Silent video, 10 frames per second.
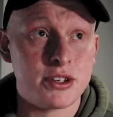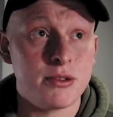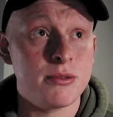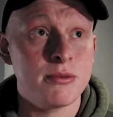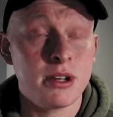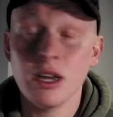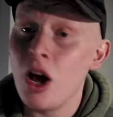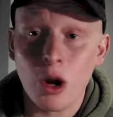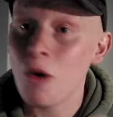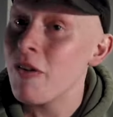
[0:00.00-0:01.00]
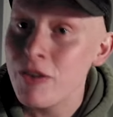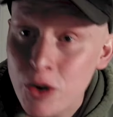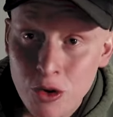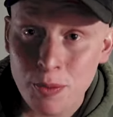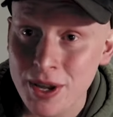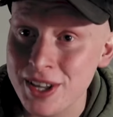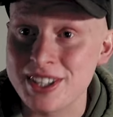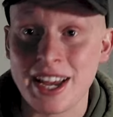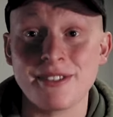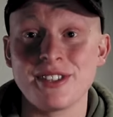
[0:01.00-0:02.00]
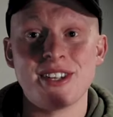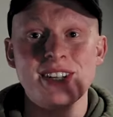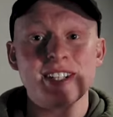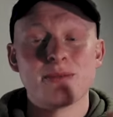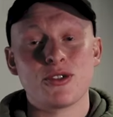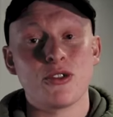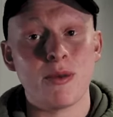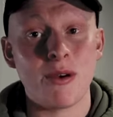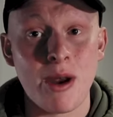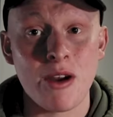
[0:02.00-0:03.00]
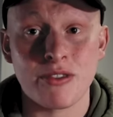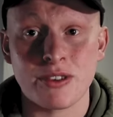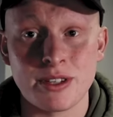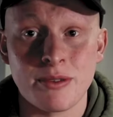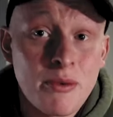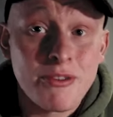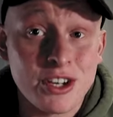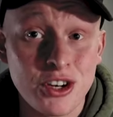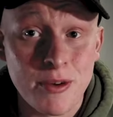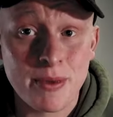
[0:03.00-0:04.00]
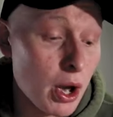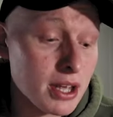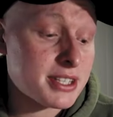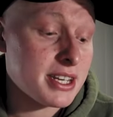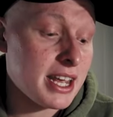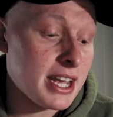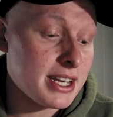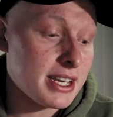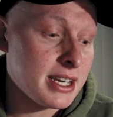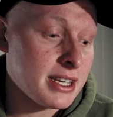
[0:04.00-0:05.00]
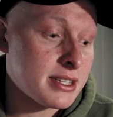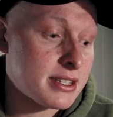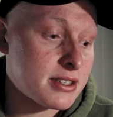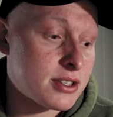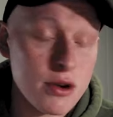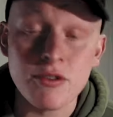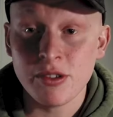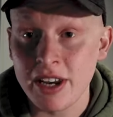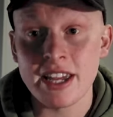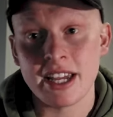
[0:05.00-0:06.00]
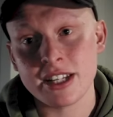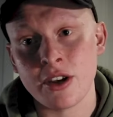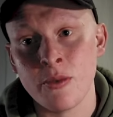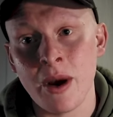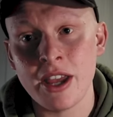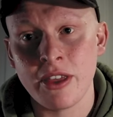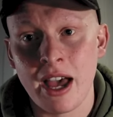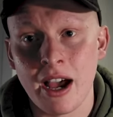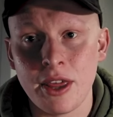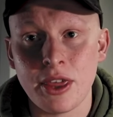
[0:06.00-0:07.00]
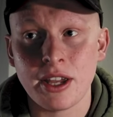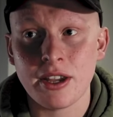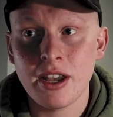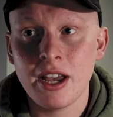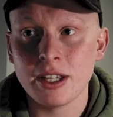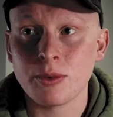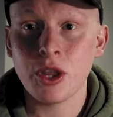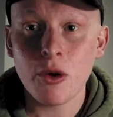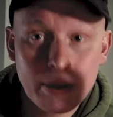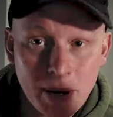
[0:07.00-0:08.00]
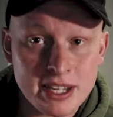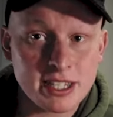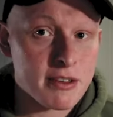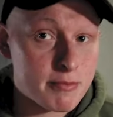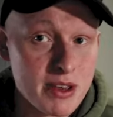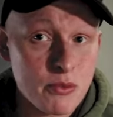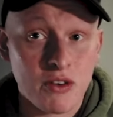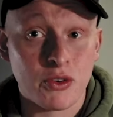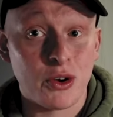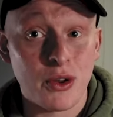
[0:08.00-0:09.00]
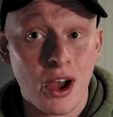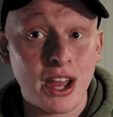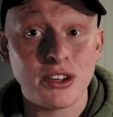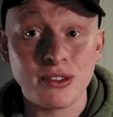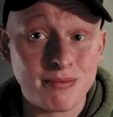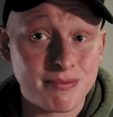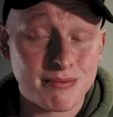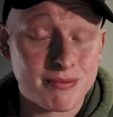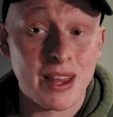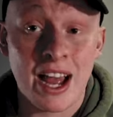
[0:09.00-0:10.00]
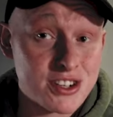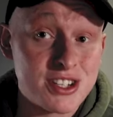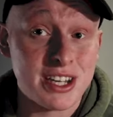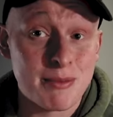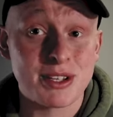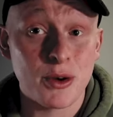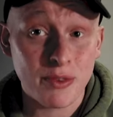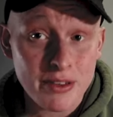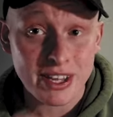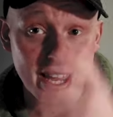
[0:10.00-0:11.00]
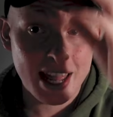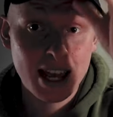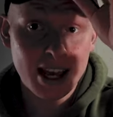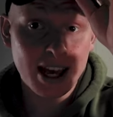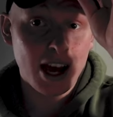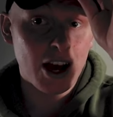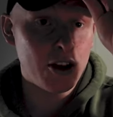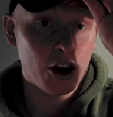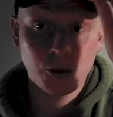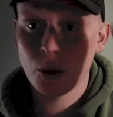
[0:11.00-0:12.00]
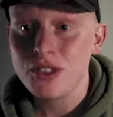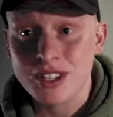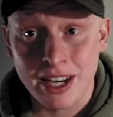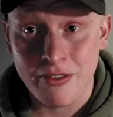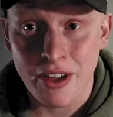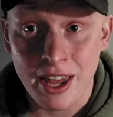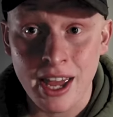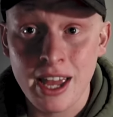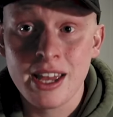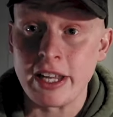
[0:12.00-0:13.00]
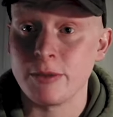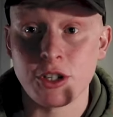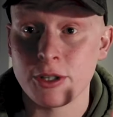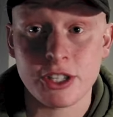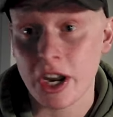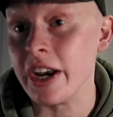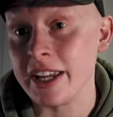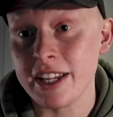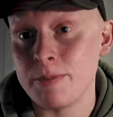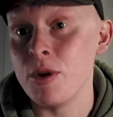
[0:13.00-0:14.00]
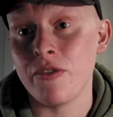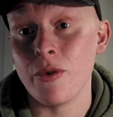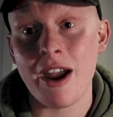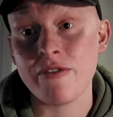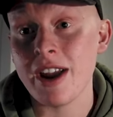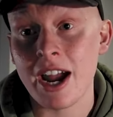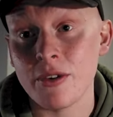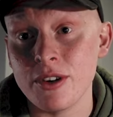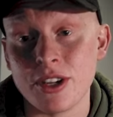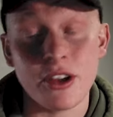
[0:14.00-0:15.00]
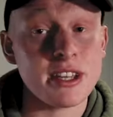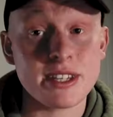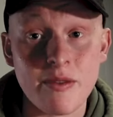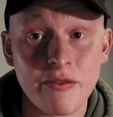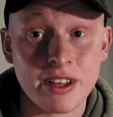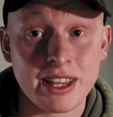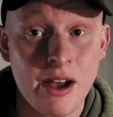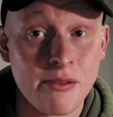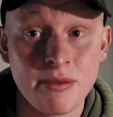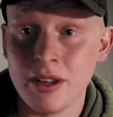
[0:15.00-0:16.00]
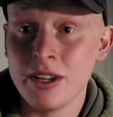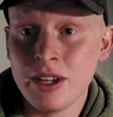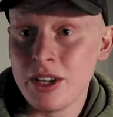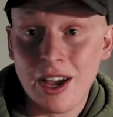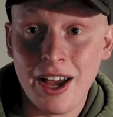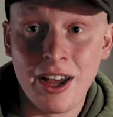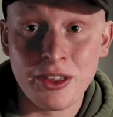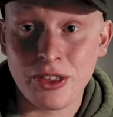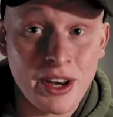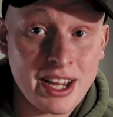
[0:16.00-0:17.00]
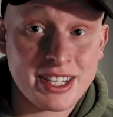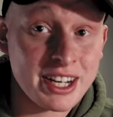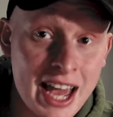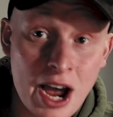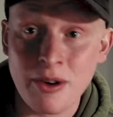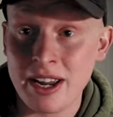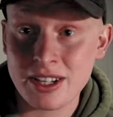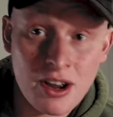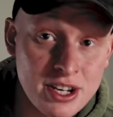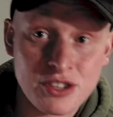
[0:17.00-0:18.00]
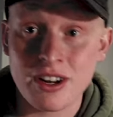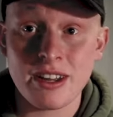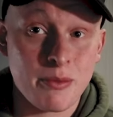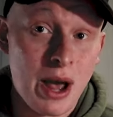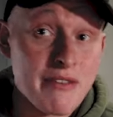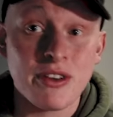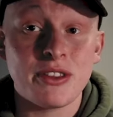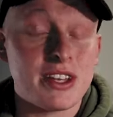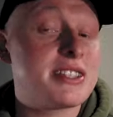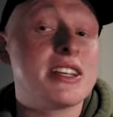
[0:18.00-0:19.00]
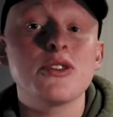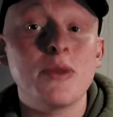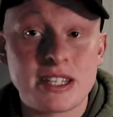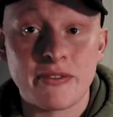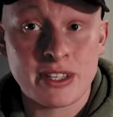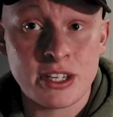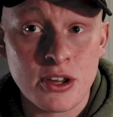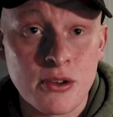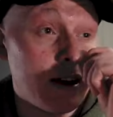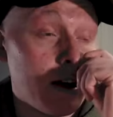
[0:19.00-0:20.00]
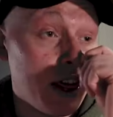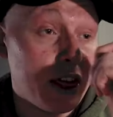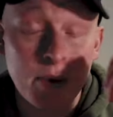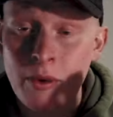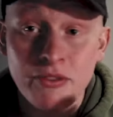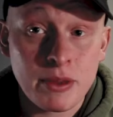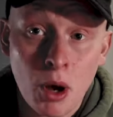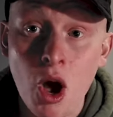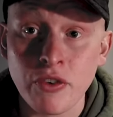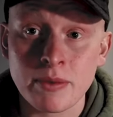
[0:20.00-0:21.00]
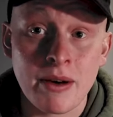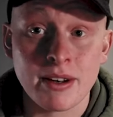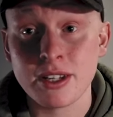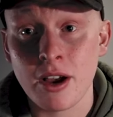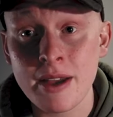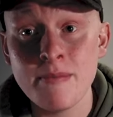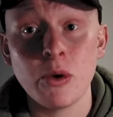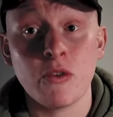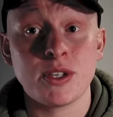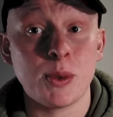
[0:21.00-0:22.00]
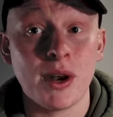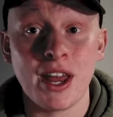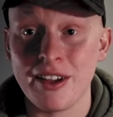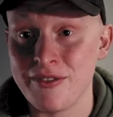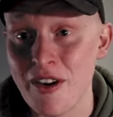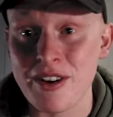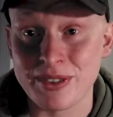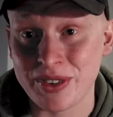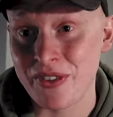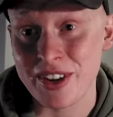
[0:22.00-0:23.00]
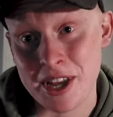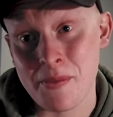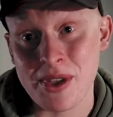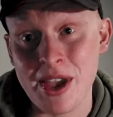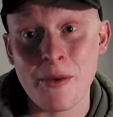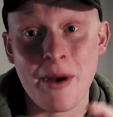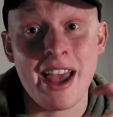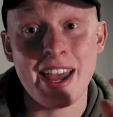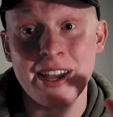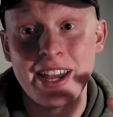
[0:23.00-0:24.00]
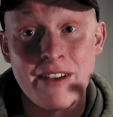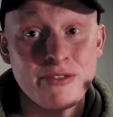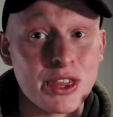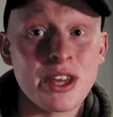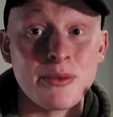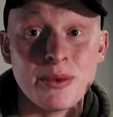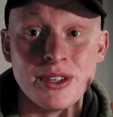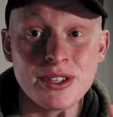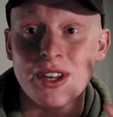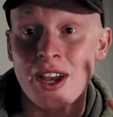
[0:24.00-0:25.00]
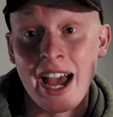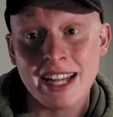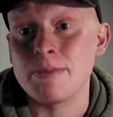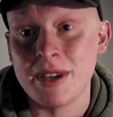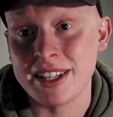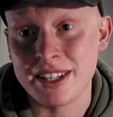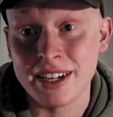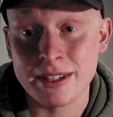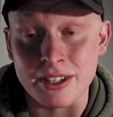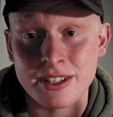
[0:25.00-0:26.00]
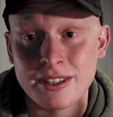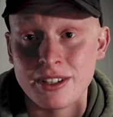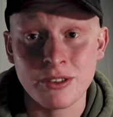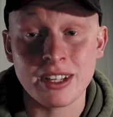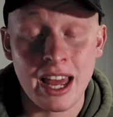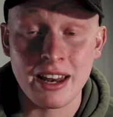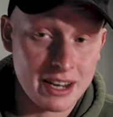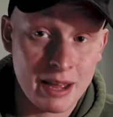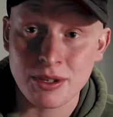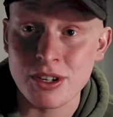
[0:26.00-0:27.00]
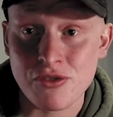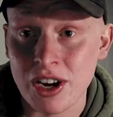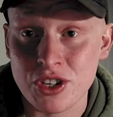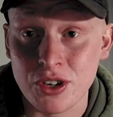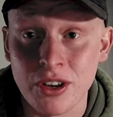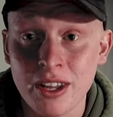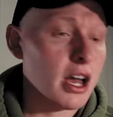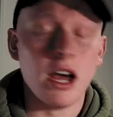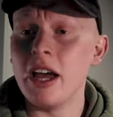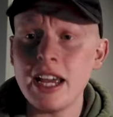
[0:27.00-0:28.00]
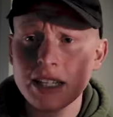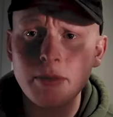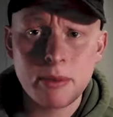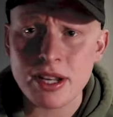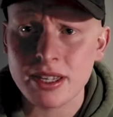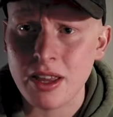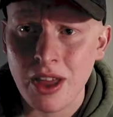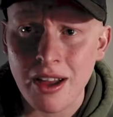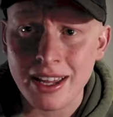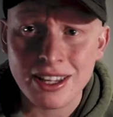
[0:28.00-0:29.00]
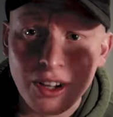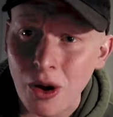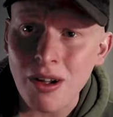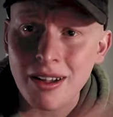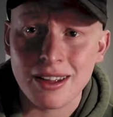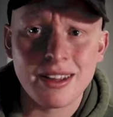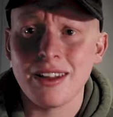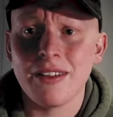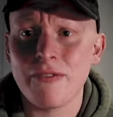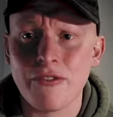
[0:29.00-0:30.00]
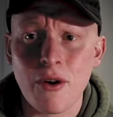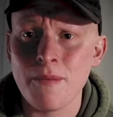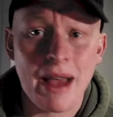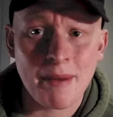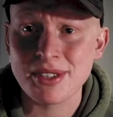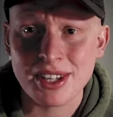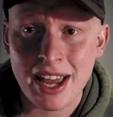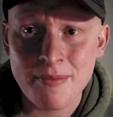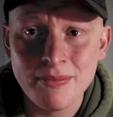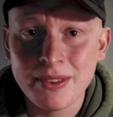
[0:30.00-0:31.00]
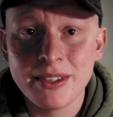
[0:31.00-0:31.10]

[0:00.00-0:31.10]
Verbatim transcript: to a lot of other European towns and cities I'm sure we're aware of because we're in Europe, but it is so so unique in its own way that I think it's one of the only places I've been where I've gone, I could actually see myself living here. I, would want to live here. It's just stunning. It's beautiful. Every angle you turn, there's something down uh, the next canal, next high street, whatever. There's, there's always something to do. I think we went for the perfect amount of time. Obviously, we went at a very specific type of year where it, everything was uh, had to be inside because you'd get absolutely drenched on. Uh, here's some of the bits that I got from Amsterdam.